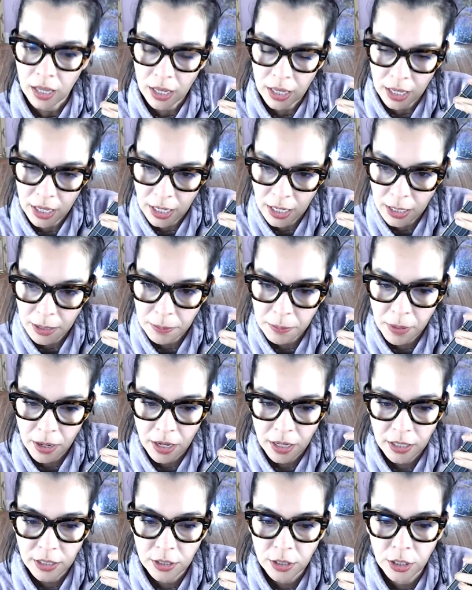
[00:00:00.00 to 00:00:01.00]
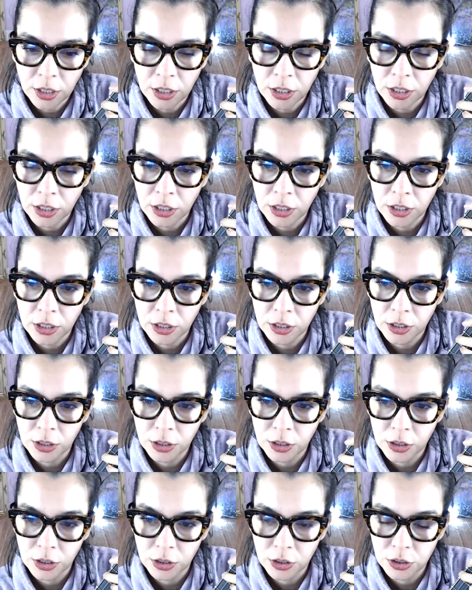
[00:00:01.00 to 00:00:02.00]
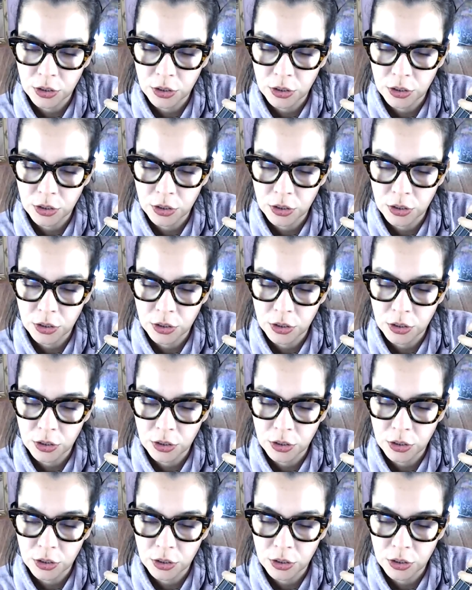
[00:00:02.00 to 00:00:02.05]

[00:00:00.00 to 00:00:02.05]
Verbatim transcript: A minor,